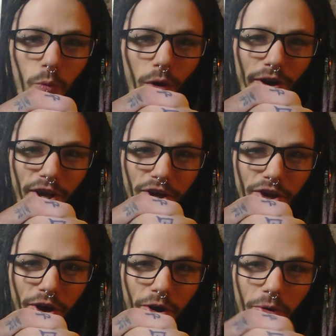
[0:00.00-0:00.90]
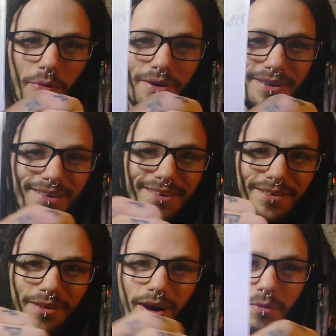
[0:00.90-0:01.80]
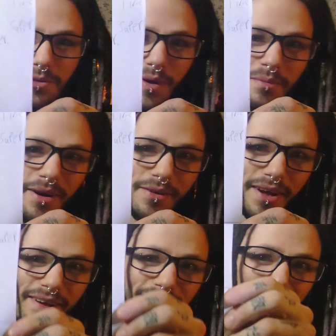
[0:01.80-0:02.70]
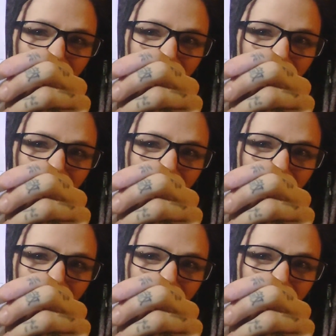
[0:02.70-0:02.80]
Wanna go? Well, uh, which way? Okay.